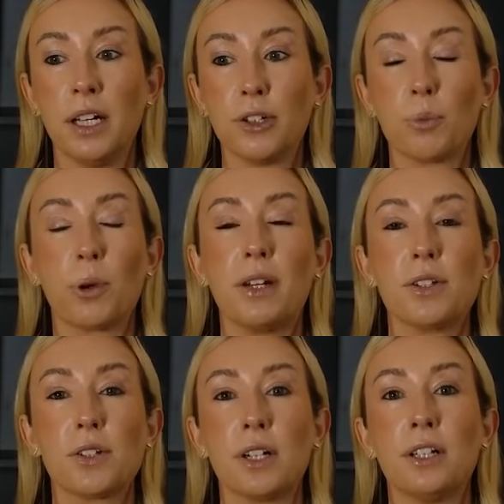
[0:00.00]
your brain
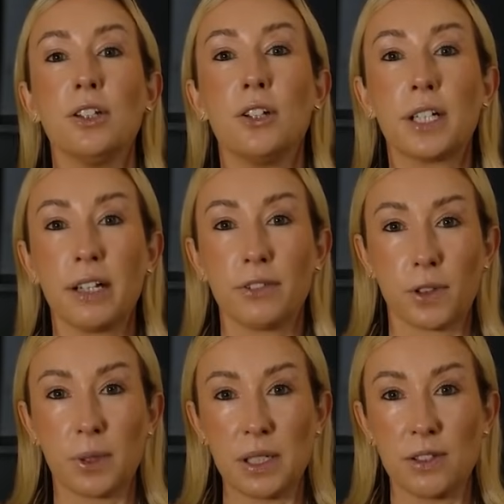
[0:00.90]
is already looking
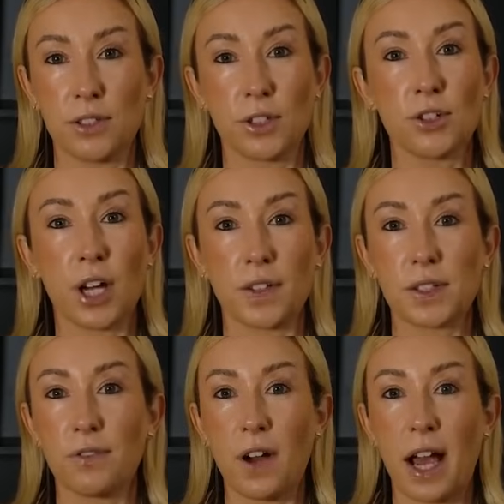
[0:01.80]
for reasons to
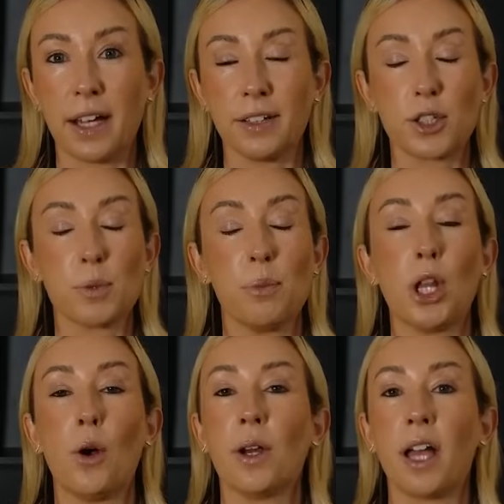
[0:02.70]
justify just
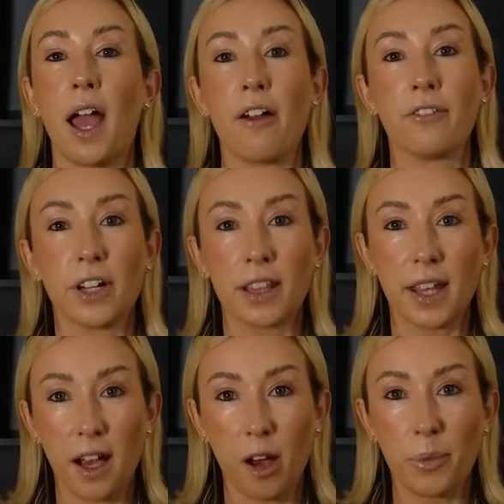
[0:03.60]
blowing
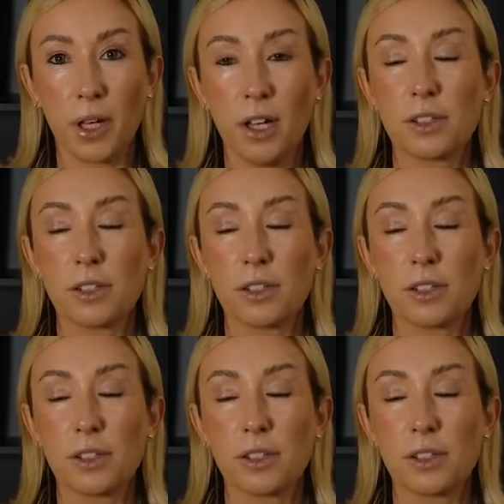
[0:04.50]
everything up.